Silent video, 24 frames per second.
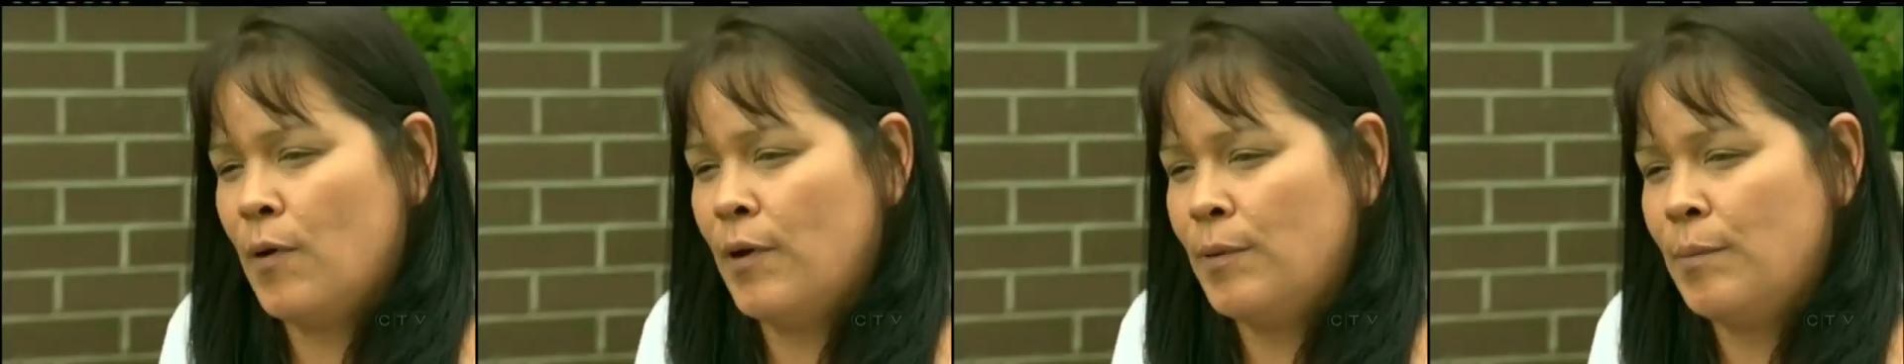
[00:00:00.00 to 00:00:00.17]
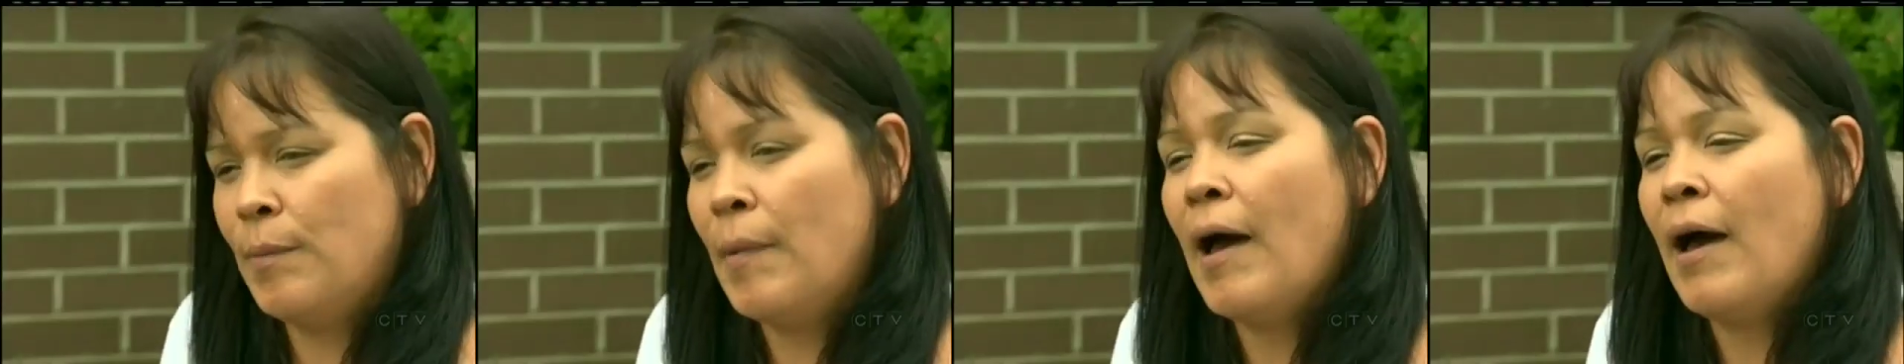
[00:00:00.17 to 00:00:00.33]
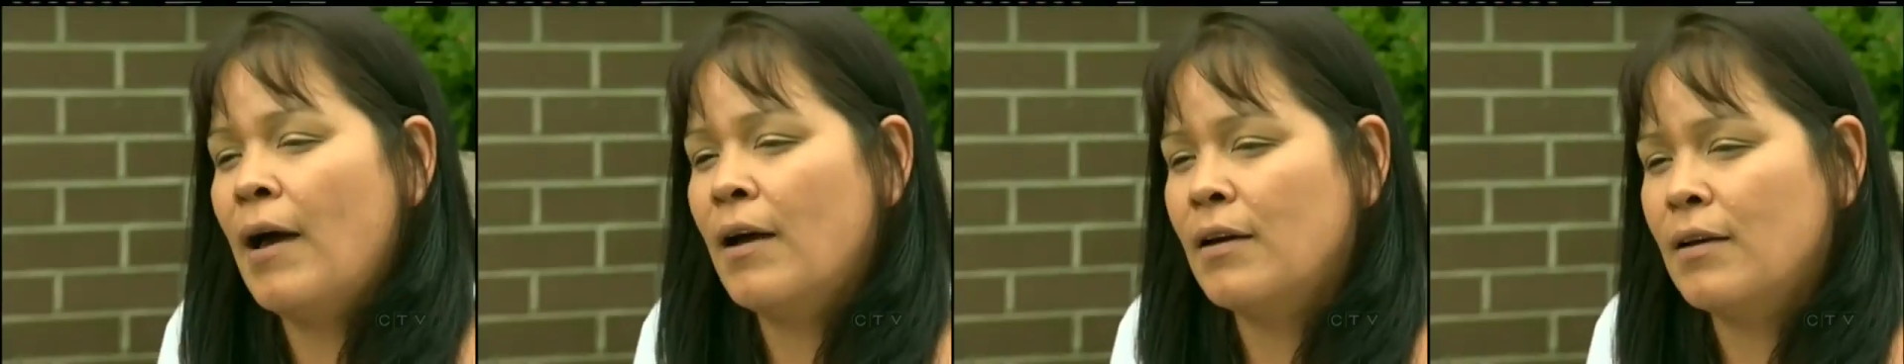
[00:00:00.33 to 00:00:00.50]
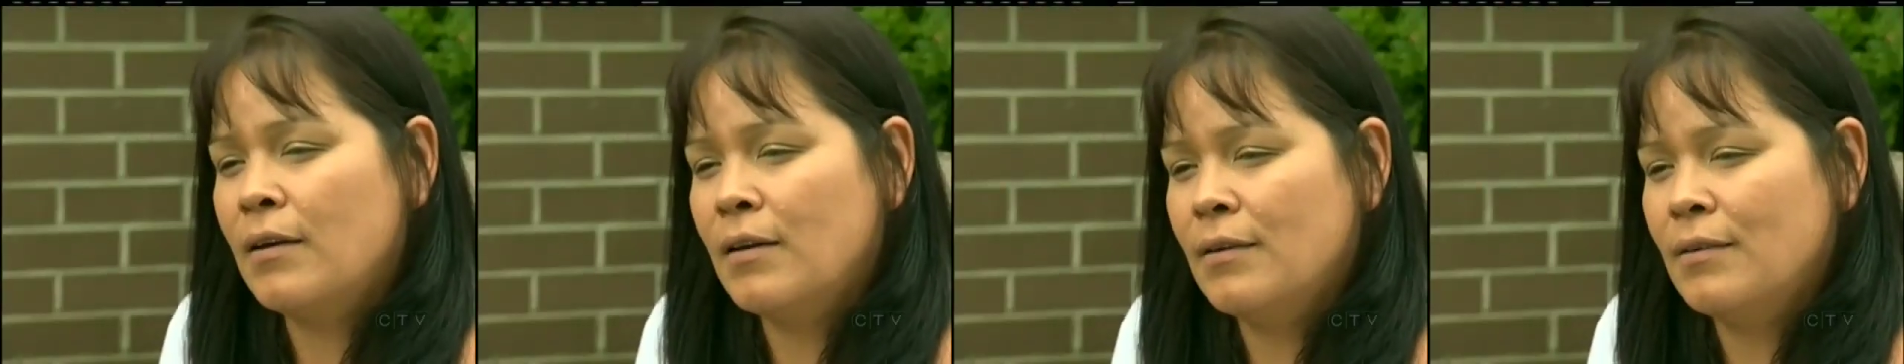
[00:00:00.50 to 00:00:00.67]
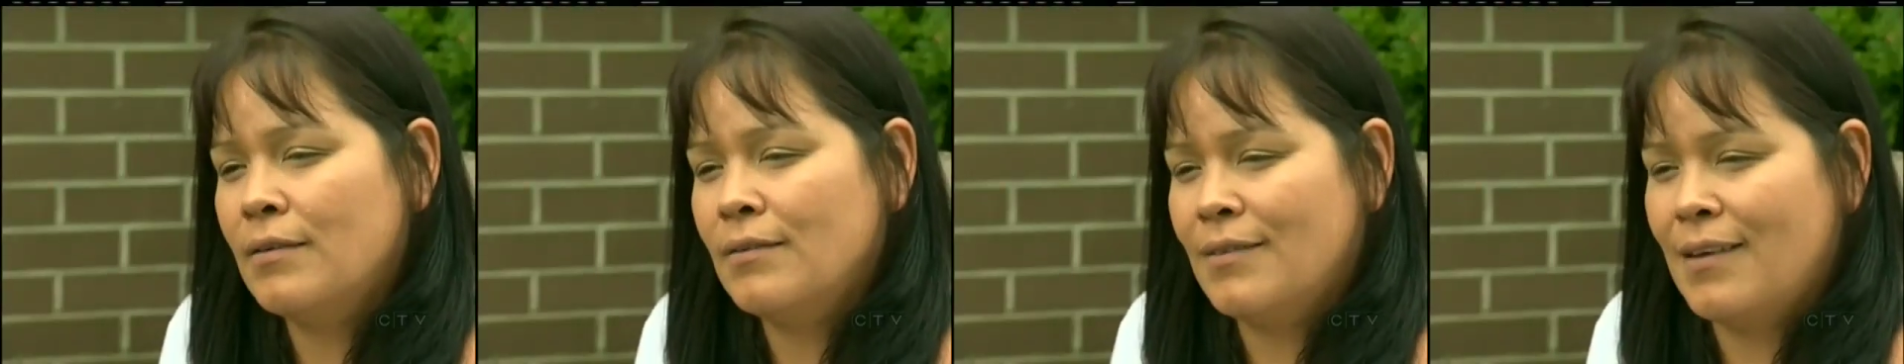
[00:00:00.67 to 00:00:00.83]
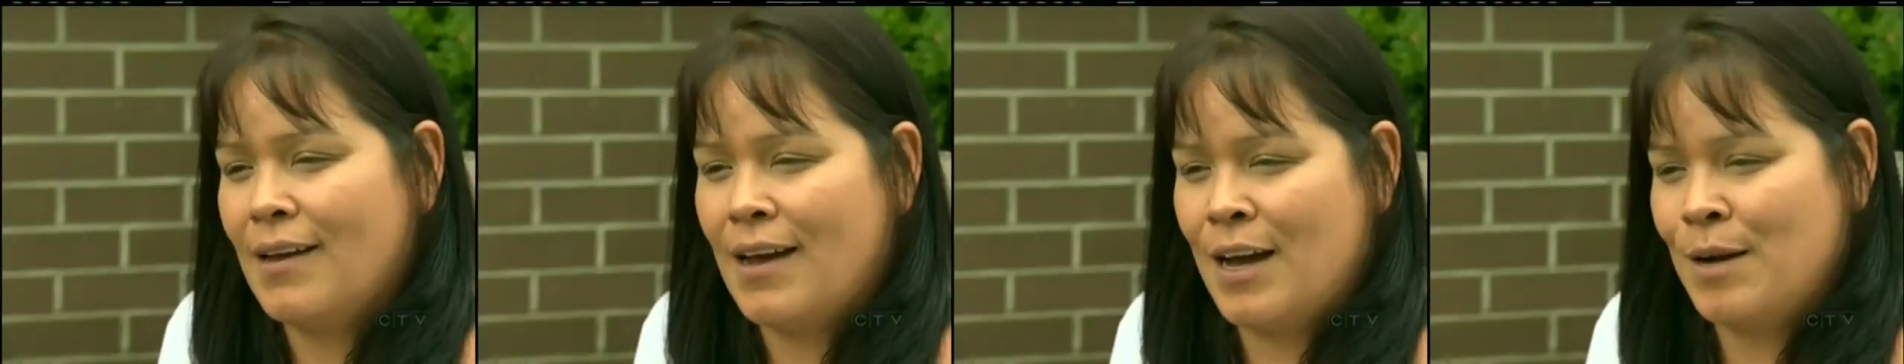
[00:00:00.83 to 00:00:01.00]
going back?
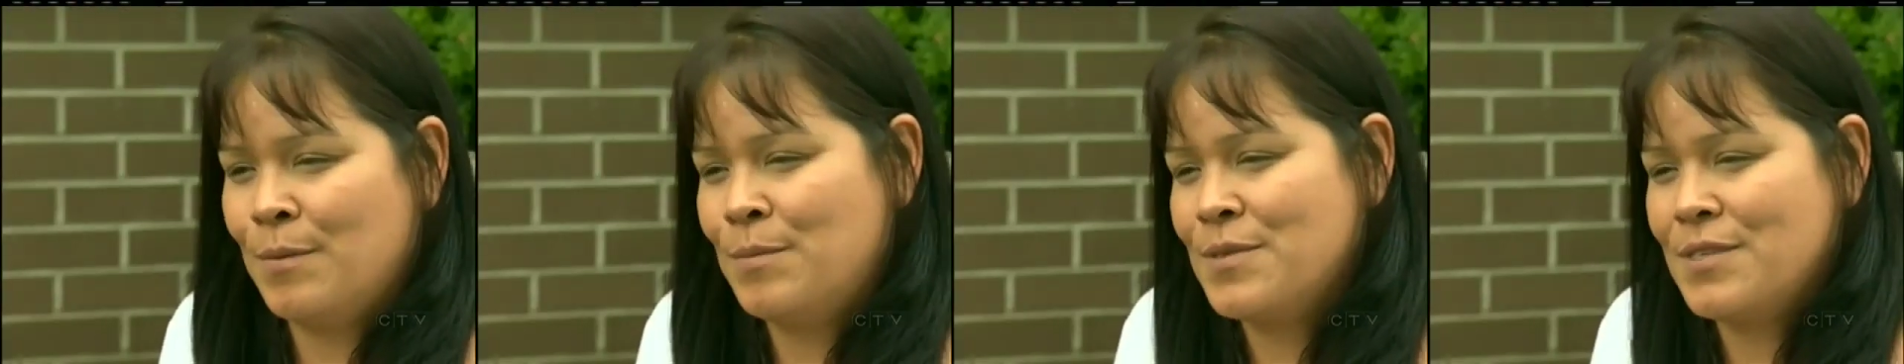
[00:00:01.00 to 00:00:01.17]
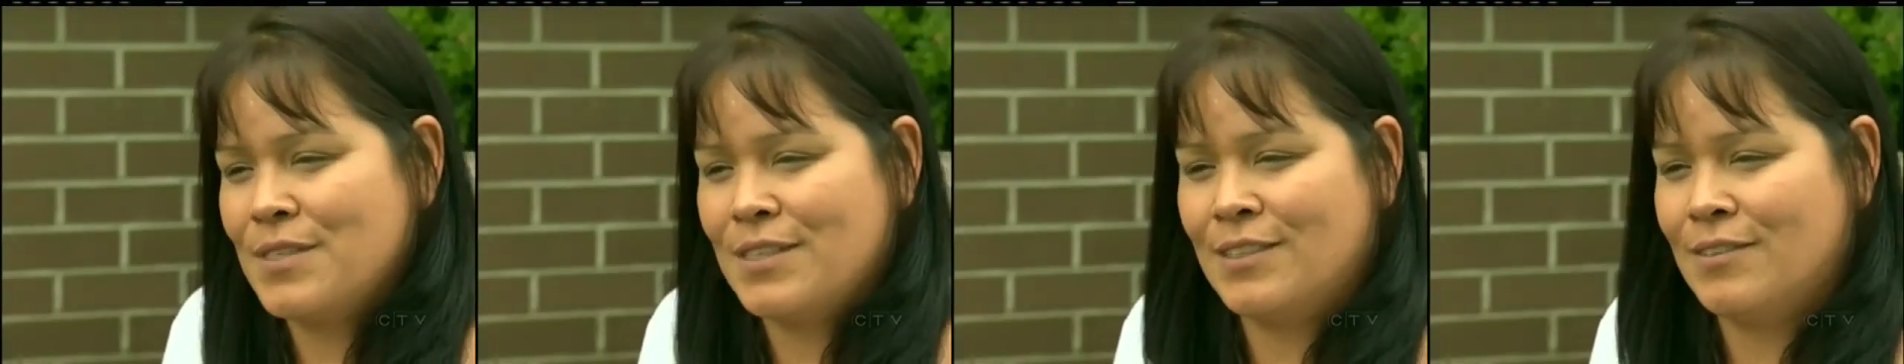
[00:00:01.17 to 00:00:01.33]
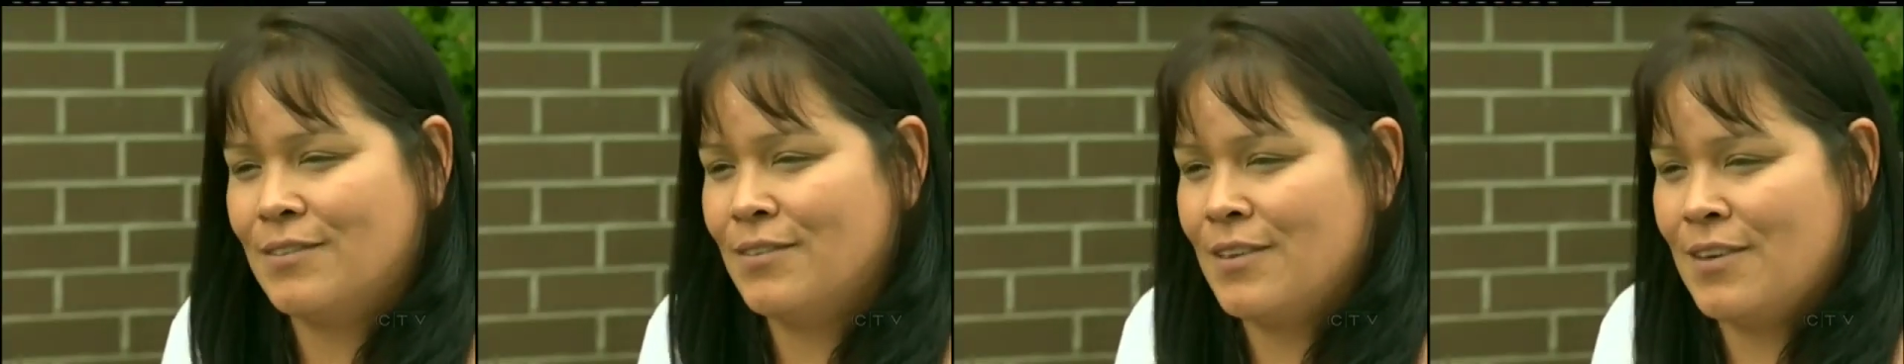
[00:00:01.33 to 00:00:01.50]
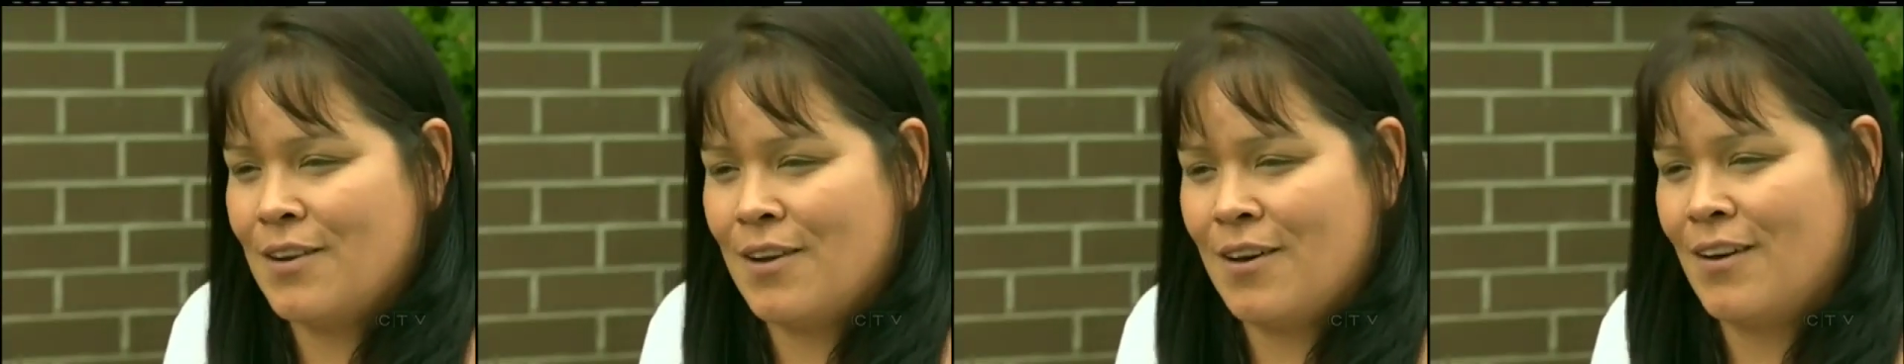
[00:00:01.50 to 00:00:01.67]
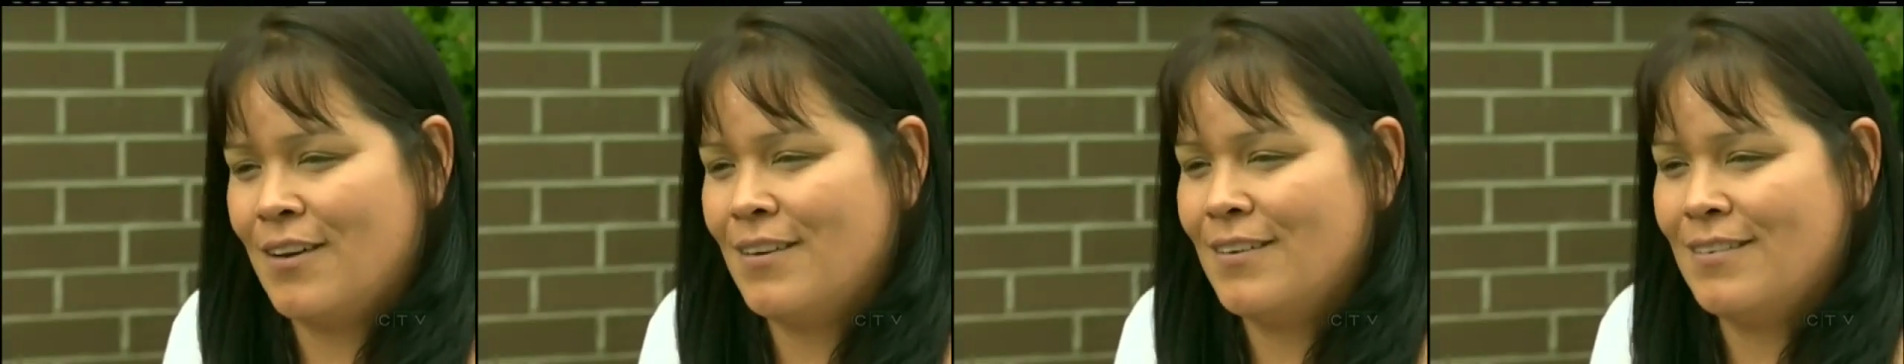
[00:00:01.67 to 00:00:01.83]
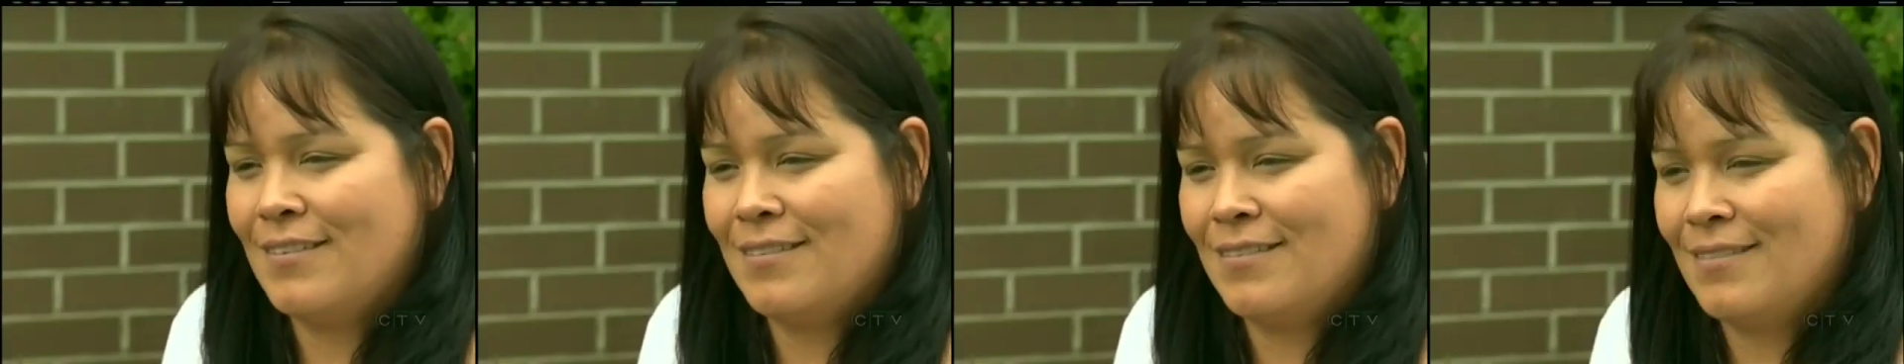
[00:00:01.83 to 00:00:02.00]
Absolutely
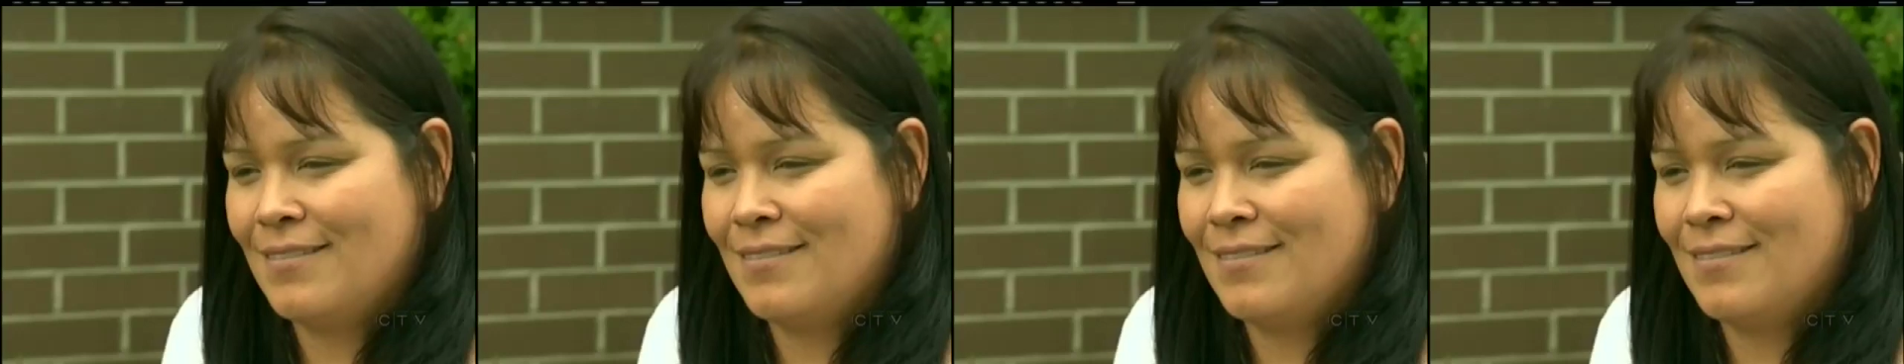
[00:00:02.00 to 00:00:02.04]
not.